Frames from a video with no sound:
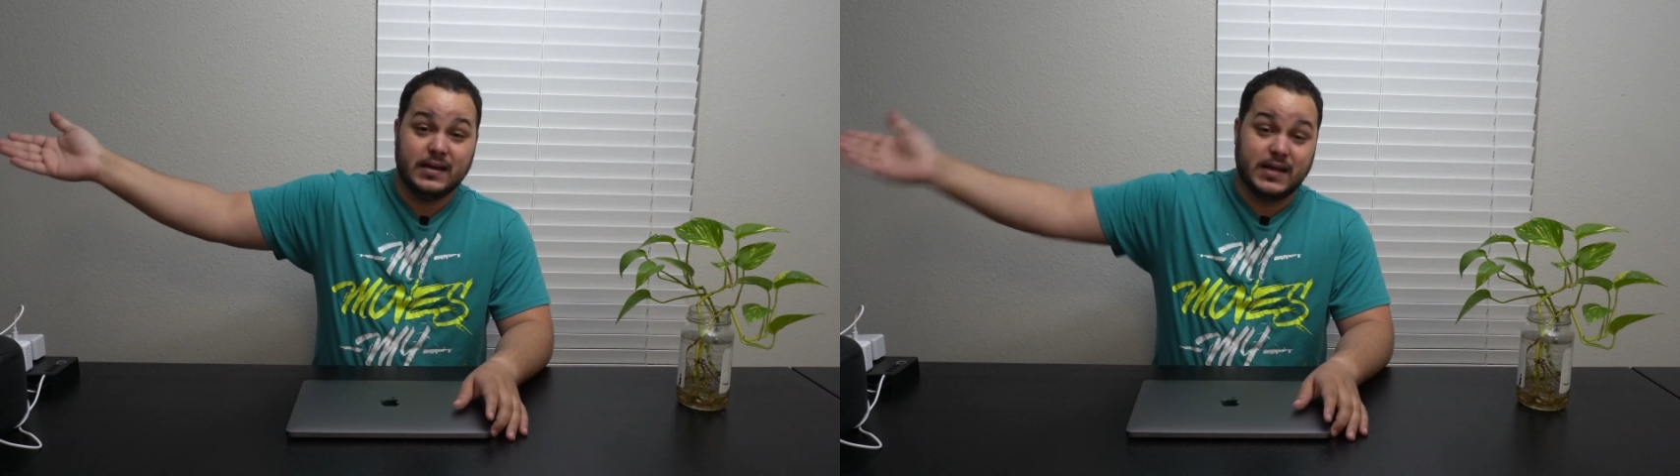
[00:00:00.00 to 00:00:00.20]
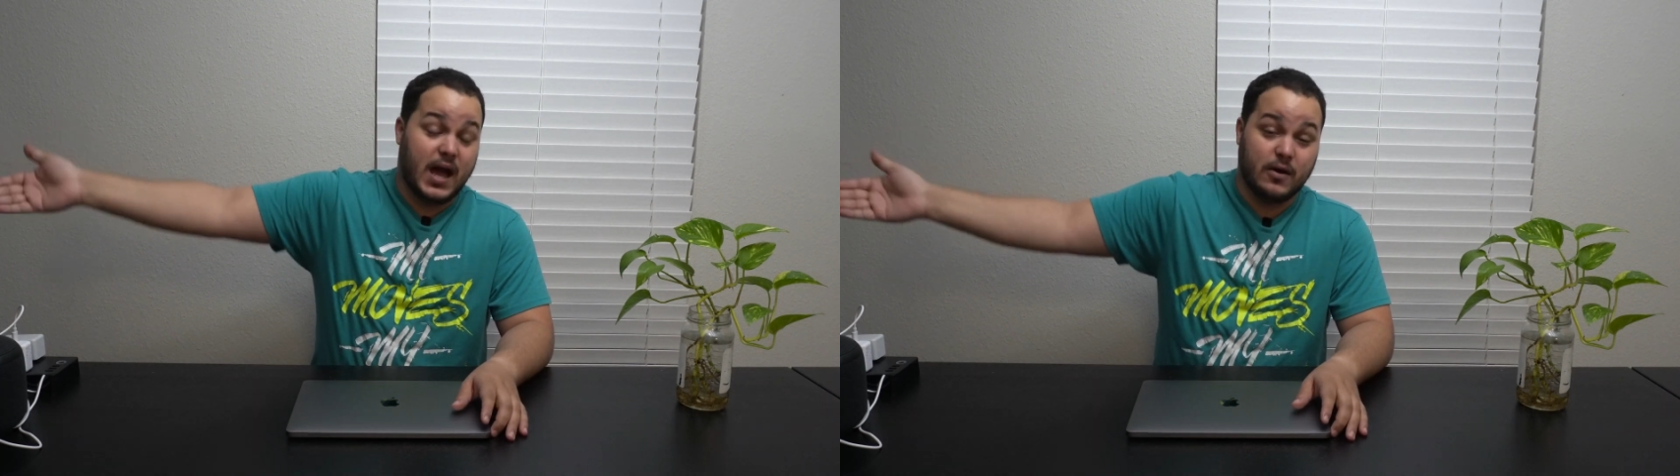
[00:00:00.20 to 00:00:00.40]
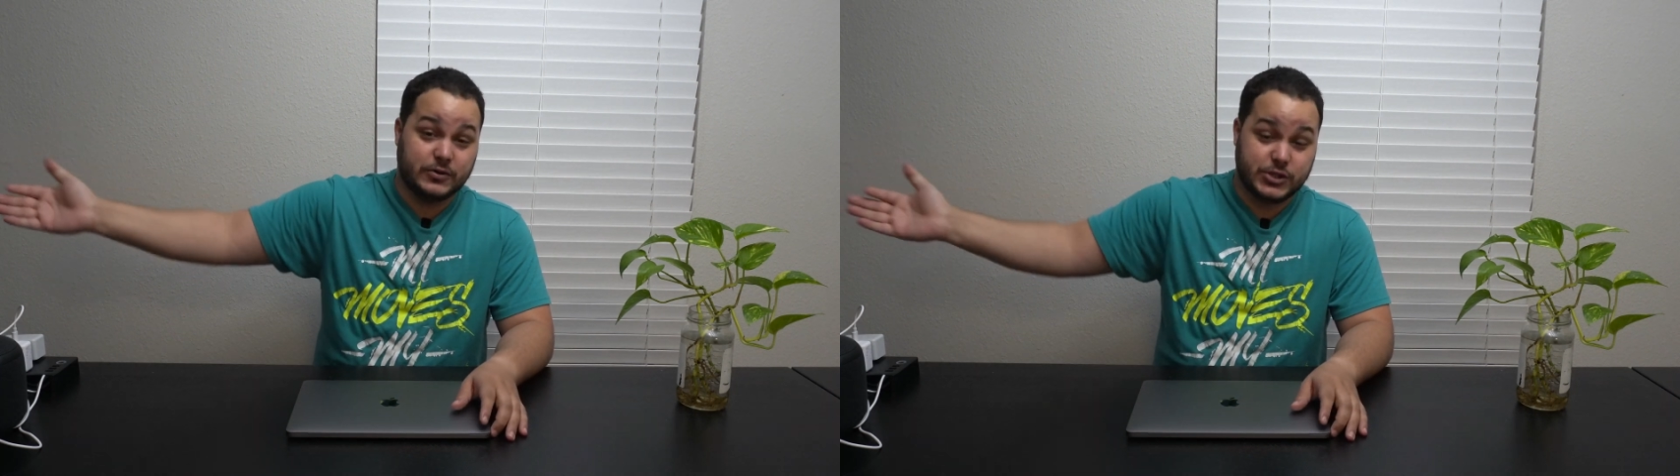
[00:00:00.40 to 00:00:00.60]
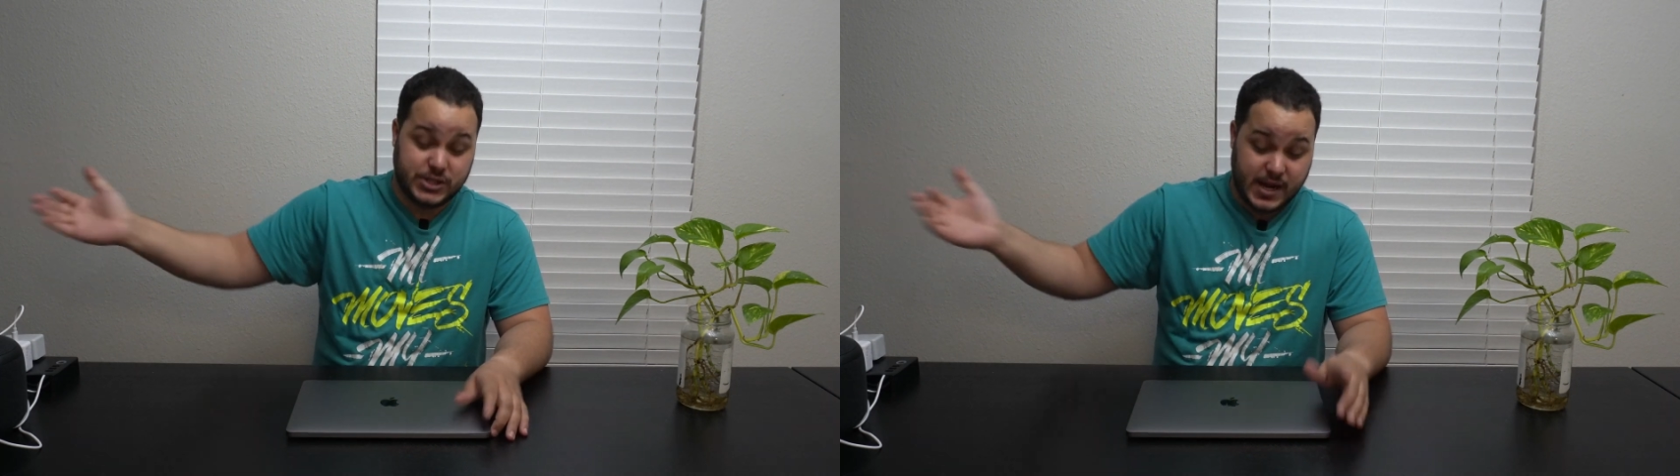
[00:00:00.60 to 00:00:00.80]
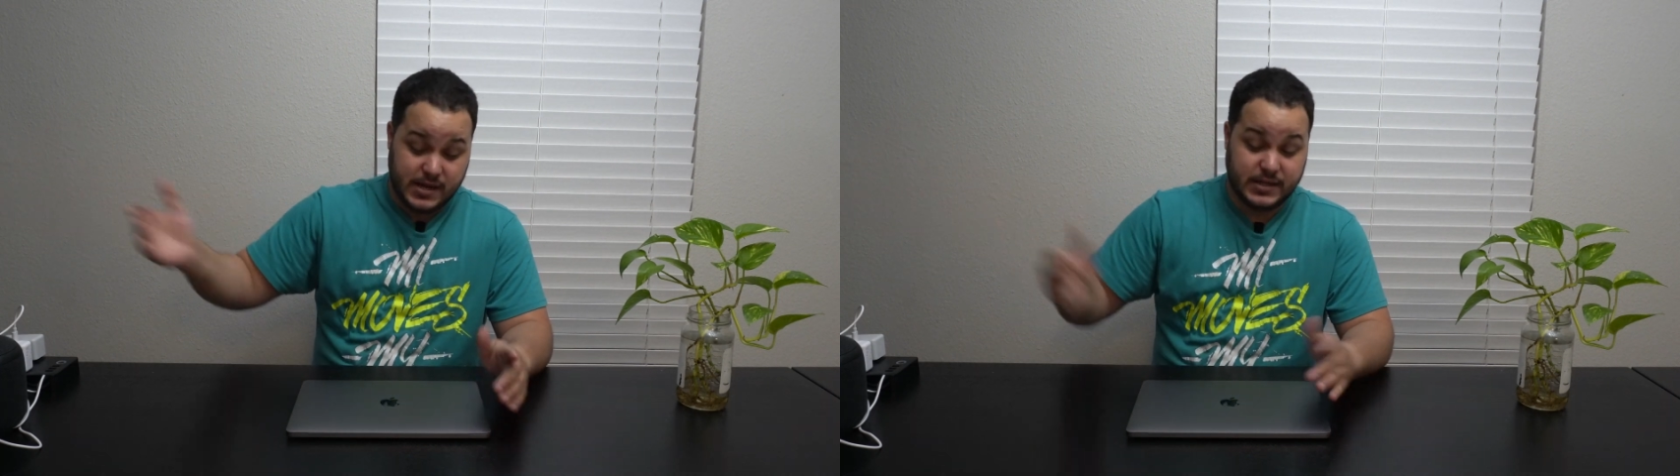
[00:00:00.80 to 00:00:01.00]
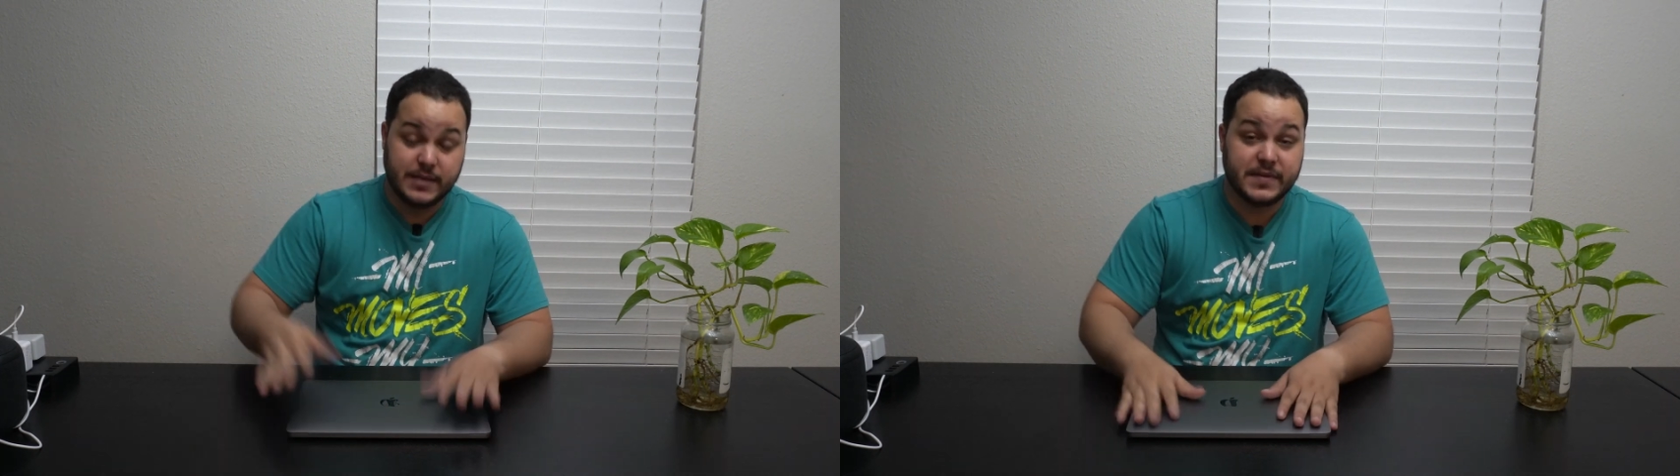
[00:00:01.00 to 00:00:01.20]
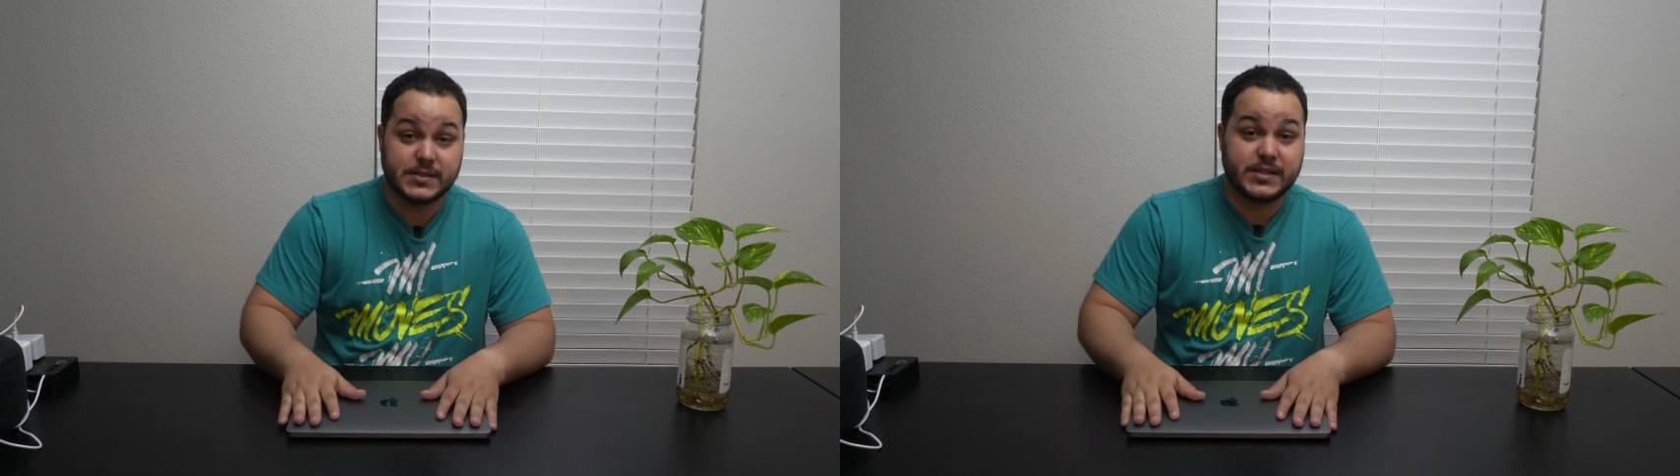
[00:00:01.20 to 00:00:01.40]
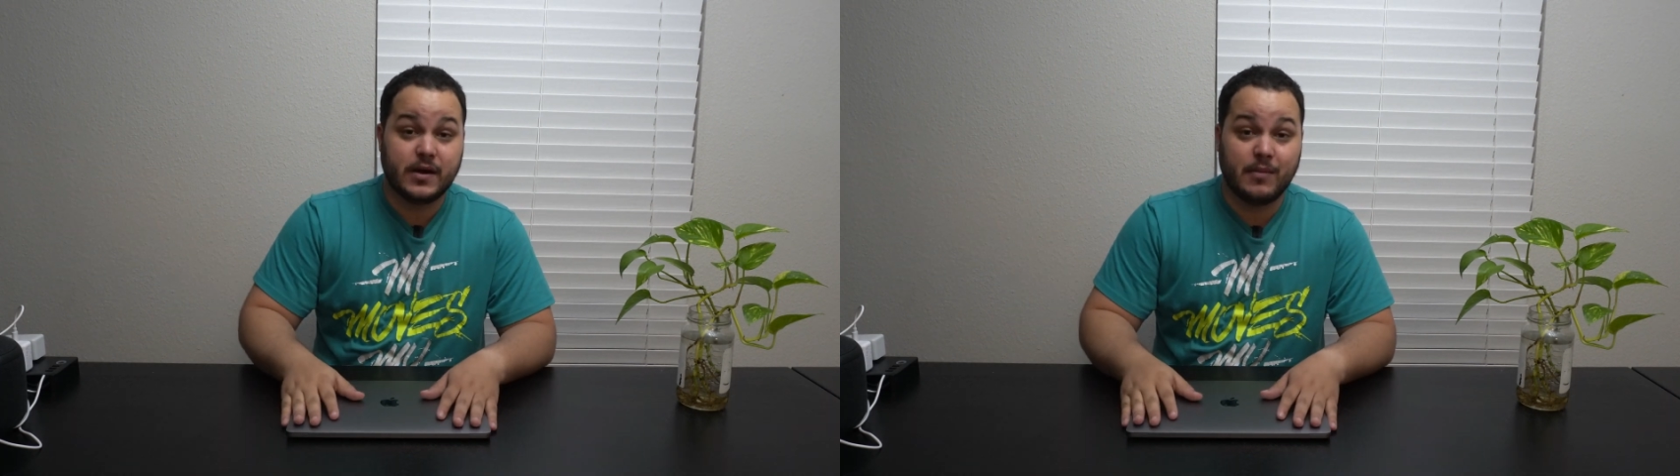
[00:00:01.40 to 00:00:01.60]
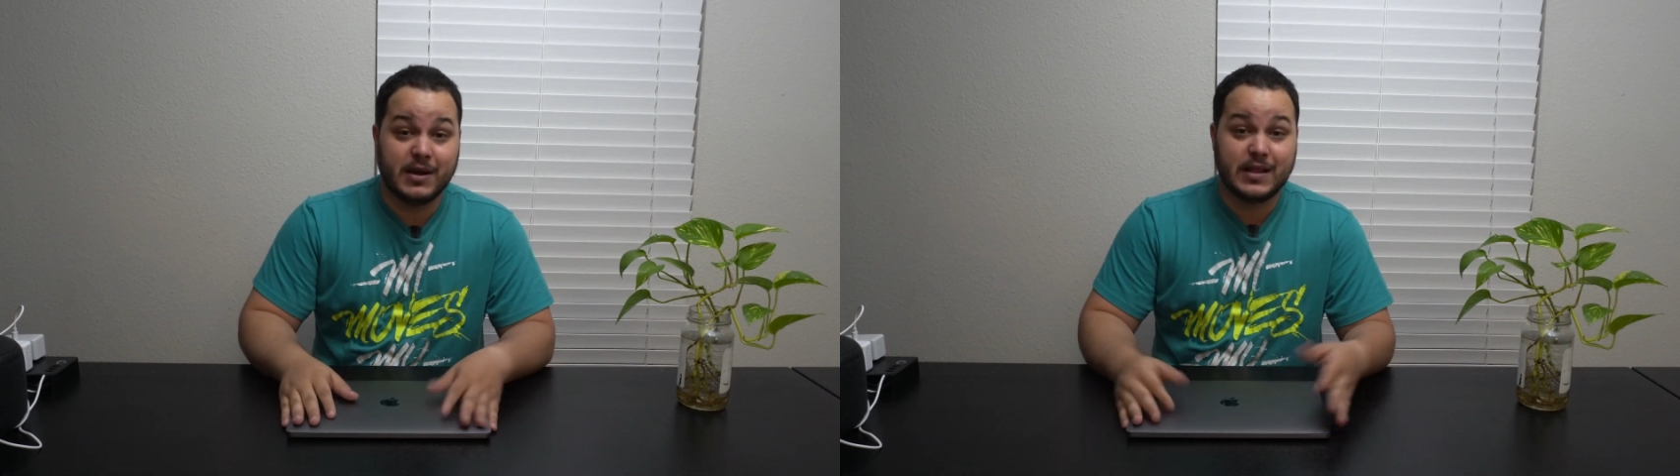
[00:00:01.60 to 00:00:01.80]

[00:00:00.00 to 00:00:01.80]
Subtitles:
couch and keep this thing on my